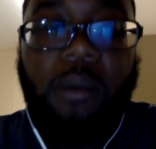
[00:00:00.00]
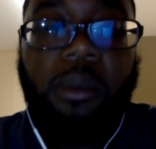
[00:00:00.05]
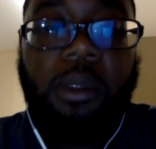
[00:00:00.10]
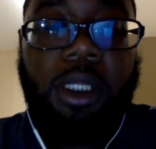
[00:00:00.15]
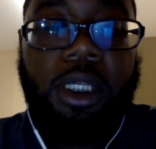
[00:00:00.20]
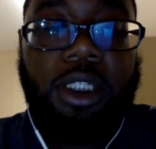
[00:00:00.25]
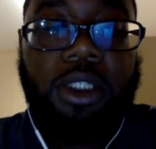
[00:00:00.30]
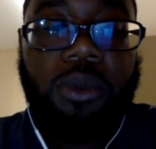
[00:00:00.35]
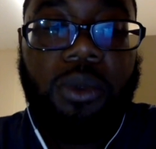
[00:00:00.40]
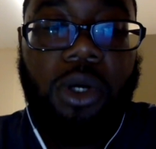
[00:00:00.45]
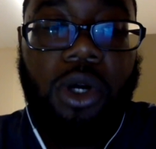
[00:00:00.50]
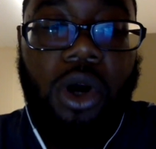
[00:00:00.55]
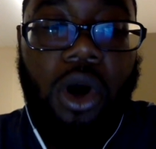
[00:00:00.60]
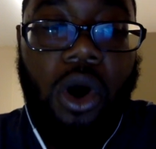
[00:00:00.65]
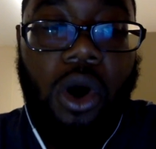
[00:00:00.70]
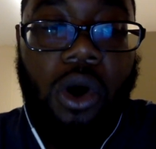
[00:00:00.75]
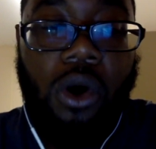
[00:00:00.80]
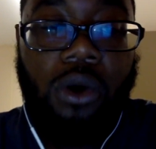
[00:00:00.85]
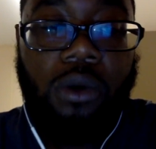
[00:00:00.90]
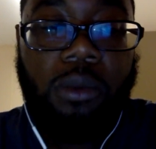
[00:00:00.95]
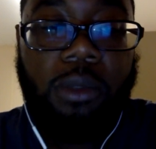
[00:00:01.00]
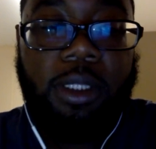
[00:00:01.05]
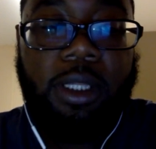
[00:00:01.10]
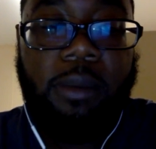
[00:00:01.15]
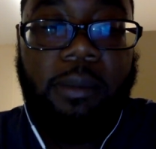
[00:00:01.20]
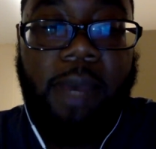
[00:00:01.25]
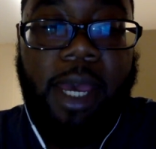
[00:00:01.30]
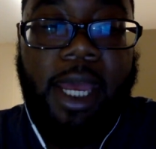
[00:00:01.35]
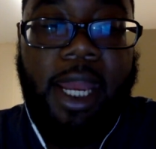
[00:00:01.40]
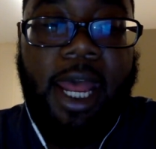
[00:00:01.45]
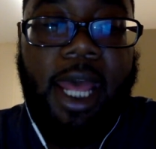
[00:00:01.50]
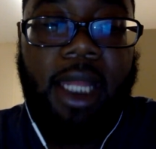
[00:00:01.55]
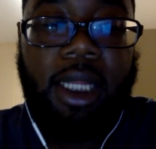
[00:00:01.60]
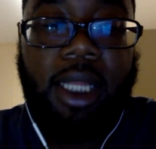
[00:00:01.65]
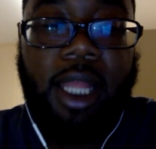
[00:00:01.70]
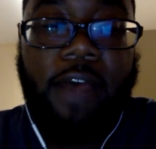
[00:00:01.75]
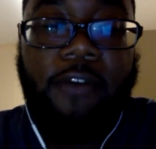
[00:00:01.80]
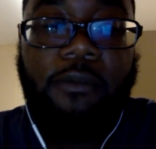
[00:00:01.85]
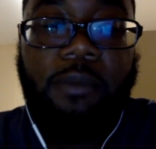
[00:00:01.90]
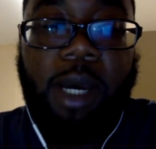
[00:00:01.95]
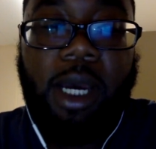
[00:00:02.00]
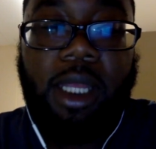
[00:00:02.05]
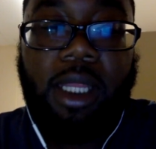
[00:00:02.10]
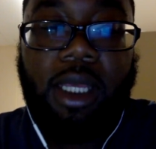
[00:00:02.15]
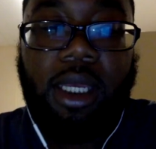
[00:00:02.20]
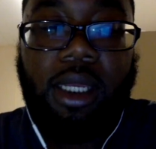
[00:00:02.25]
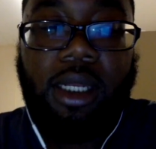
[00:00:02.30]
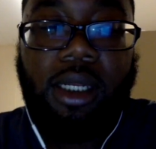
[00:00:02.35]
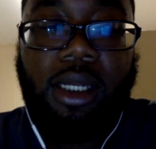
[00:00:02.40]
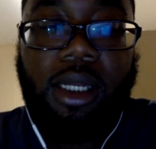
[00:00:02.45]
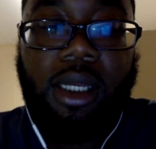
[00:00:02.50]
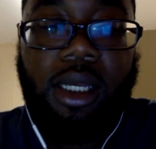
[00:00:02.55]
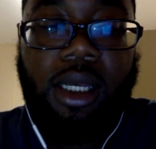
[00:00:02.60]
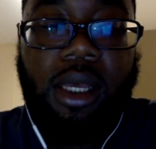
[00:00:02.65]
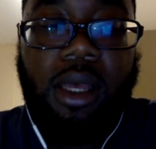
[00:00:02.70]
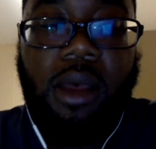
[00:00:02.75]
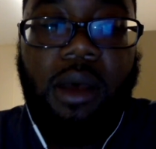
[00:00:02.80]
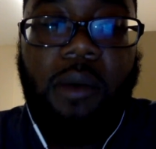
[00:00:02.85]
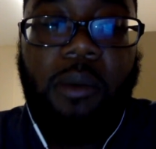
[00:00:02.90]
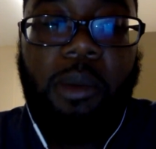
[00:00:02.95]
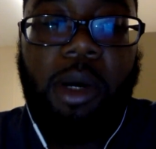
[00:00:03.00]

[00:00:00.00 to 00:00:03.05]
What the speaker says: Police were called, but the man had left by then,